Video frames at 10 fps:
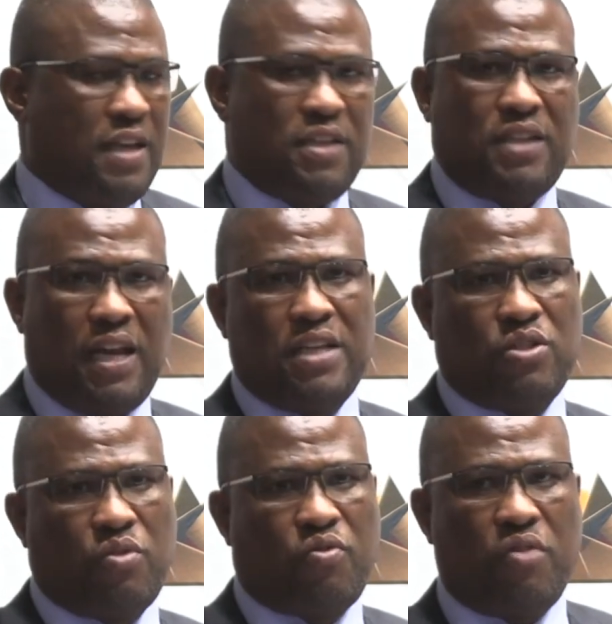Yes,
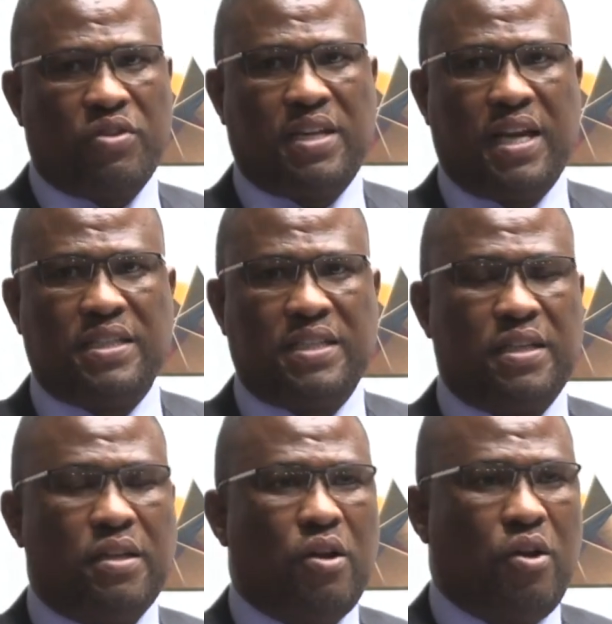challenges of
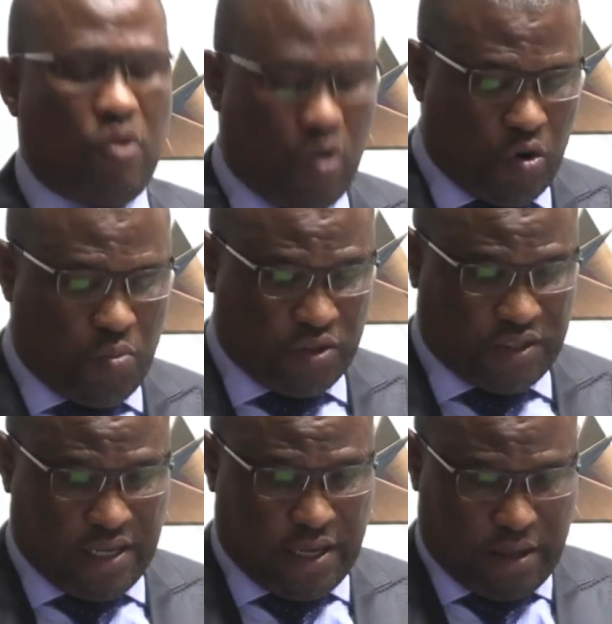COVID-19
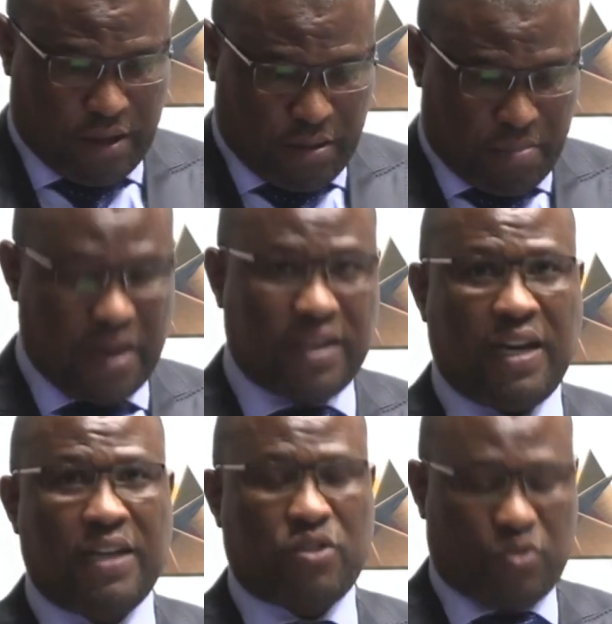almost uh, made
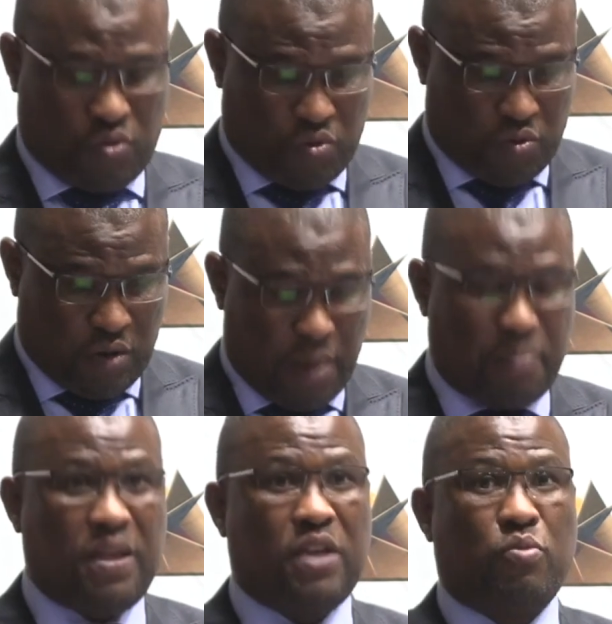us to
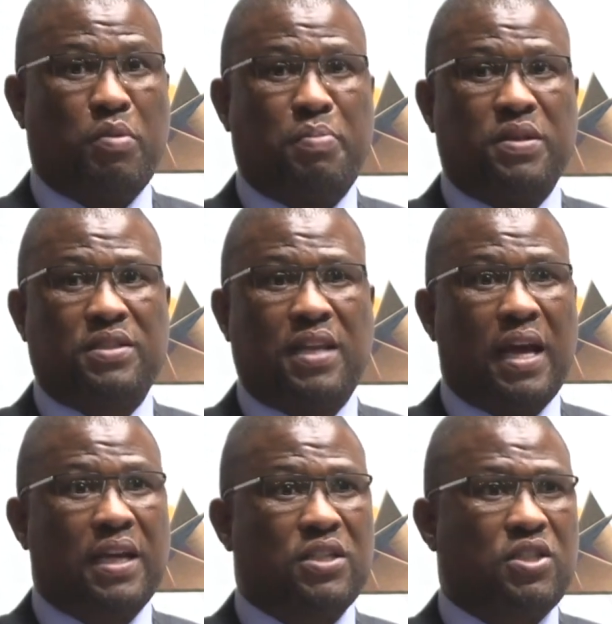appear to be a bit
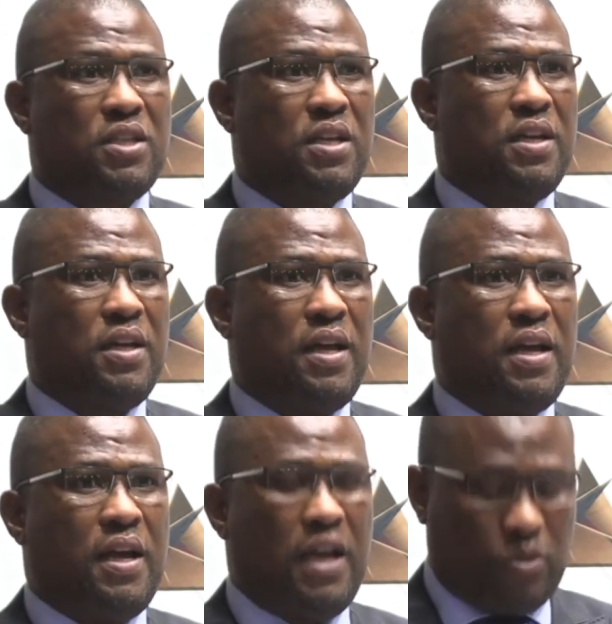sluggish uh,
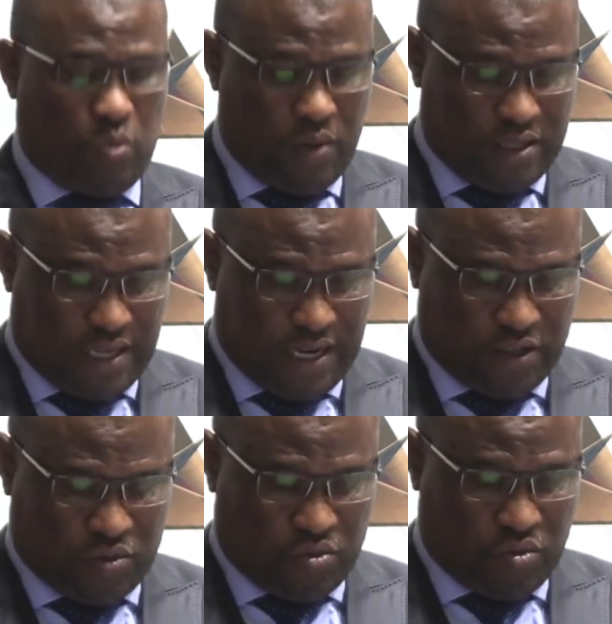as we were
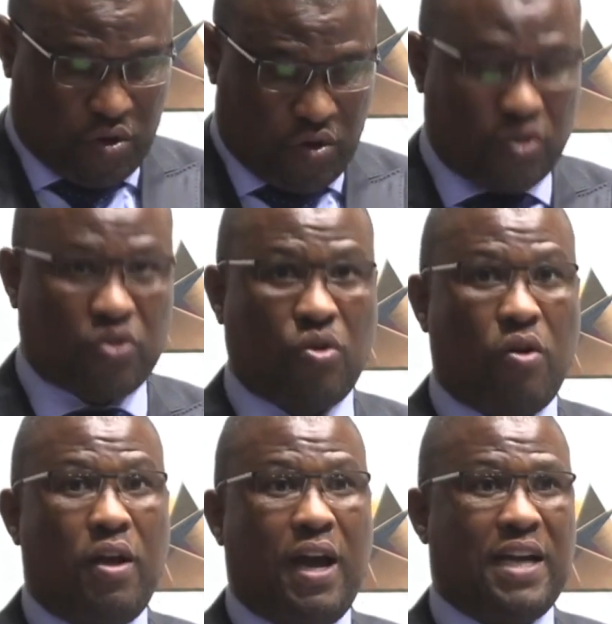trying to
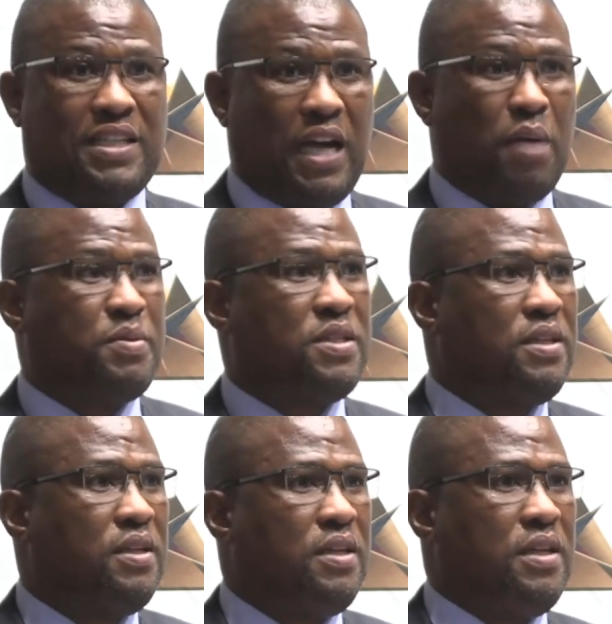also adapt
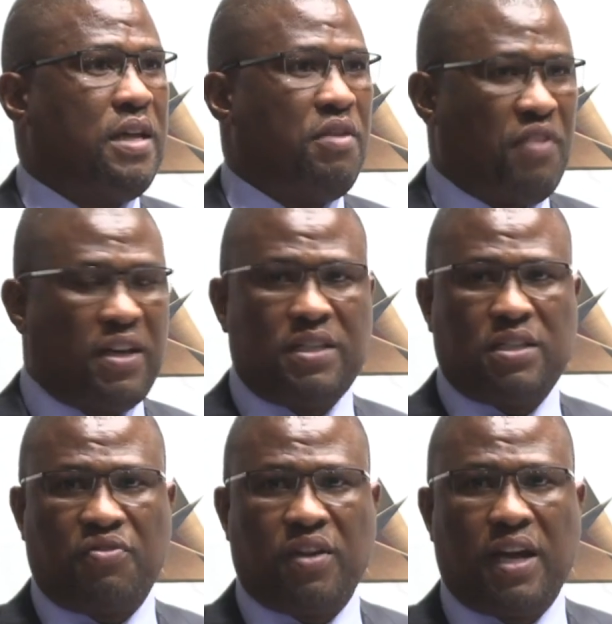in a very
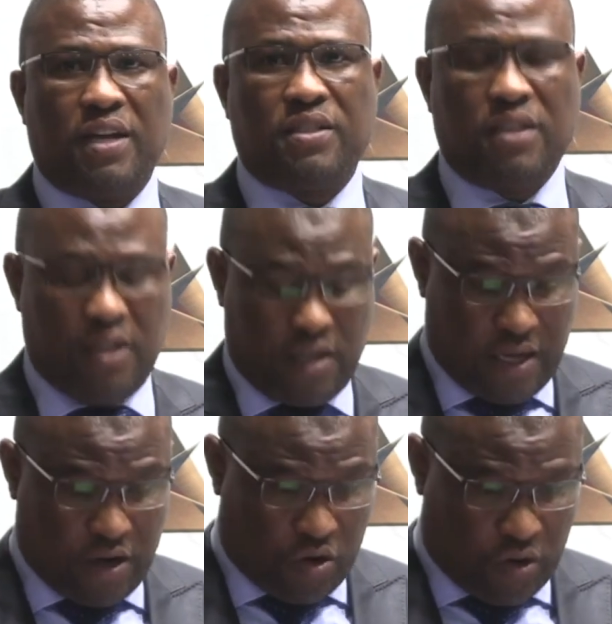difficult uh,
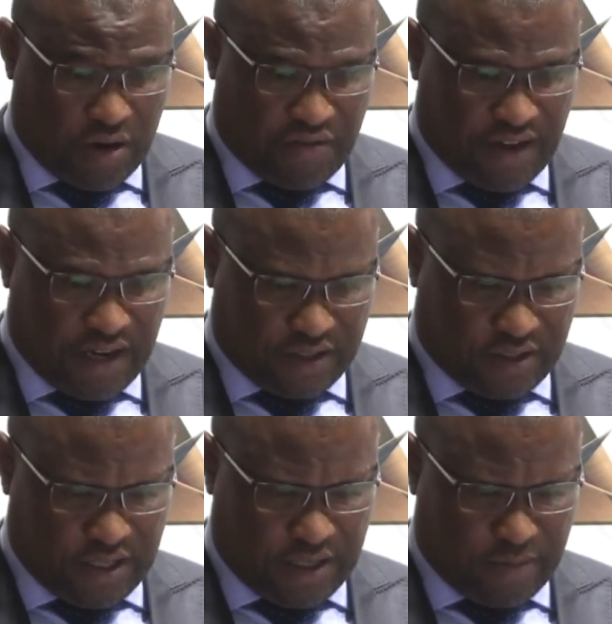
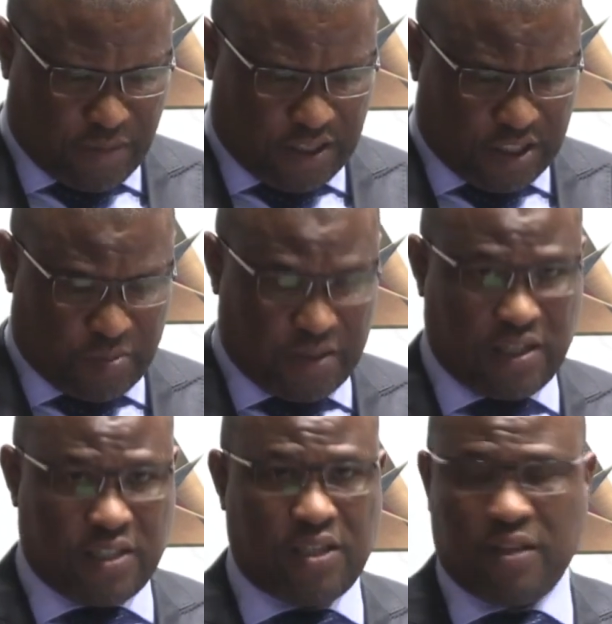coronavirus uh,
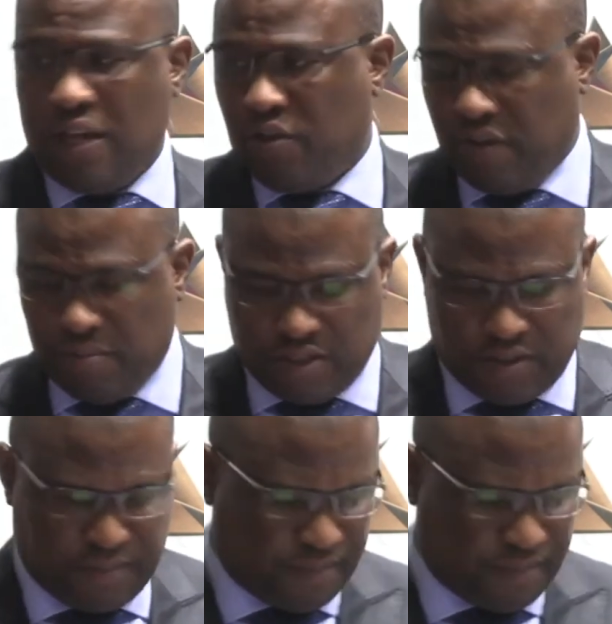dispensation. Thank you very much.